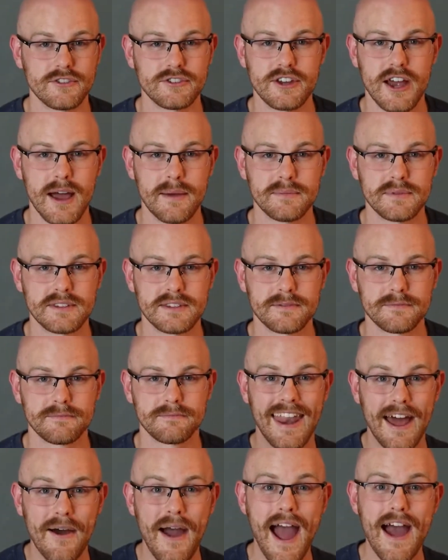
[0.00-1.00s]
for jobs.
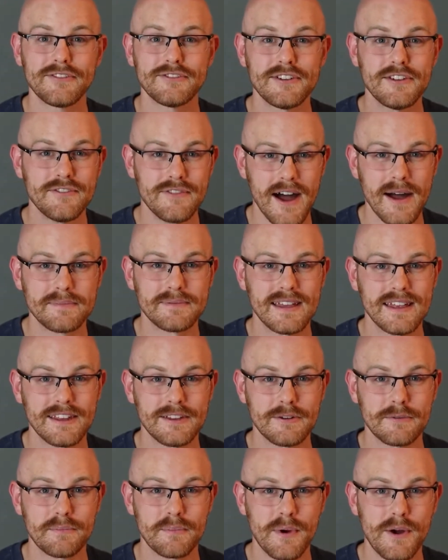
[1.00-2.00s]
Now, after you've
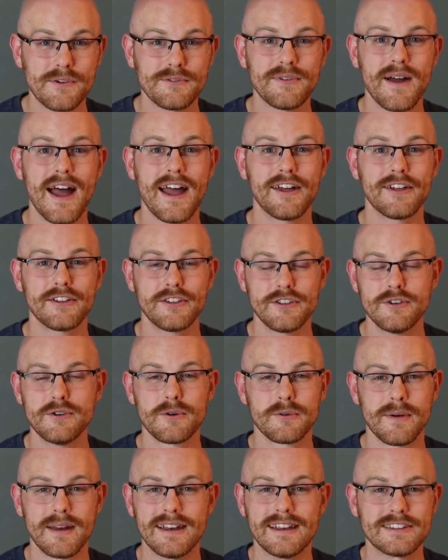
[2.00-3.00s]
updated your profile, you
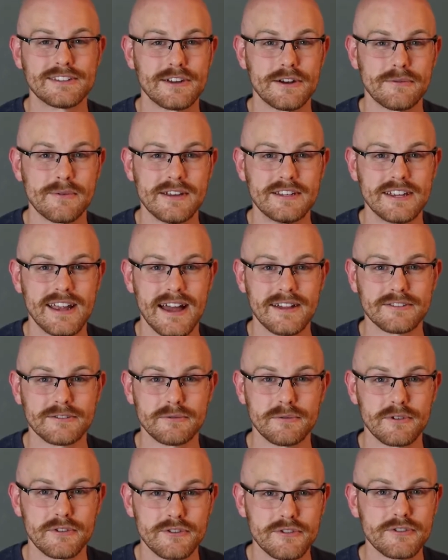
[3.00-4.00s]
are ready to start reaching out to
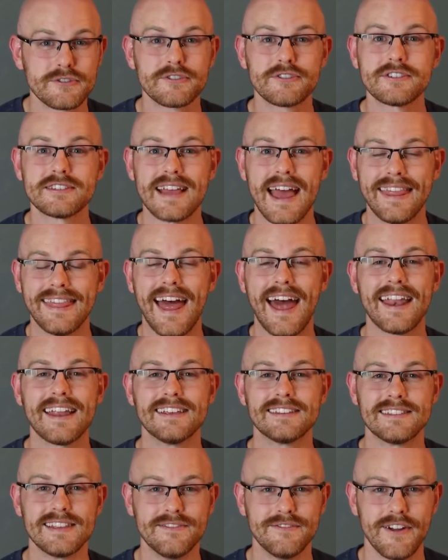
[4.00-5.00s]
recruiters, and that
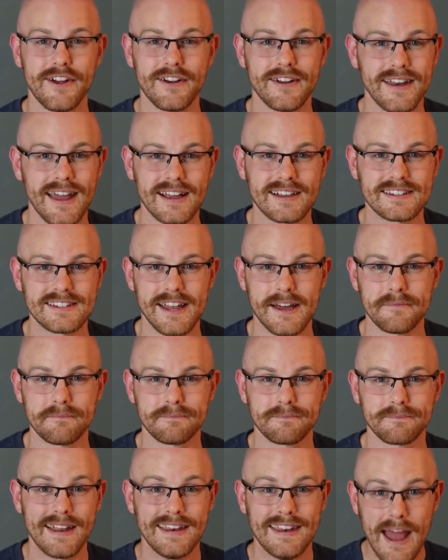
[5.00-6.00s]
is the very next step.
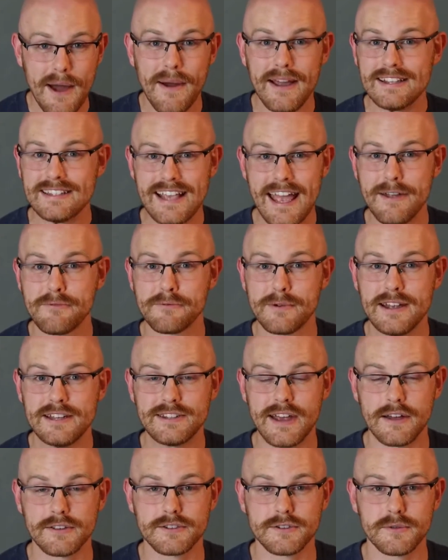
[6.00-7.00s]
Now, I say
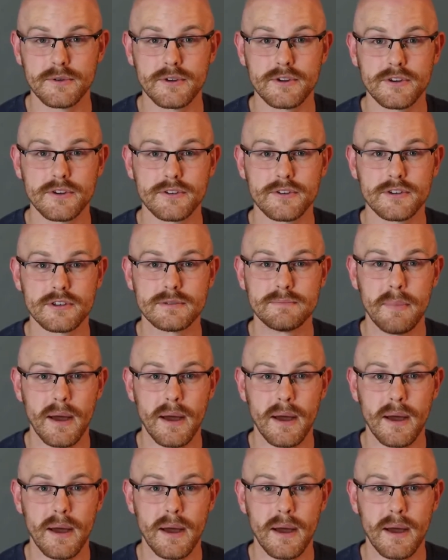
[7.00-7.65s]
reach out to recruiters,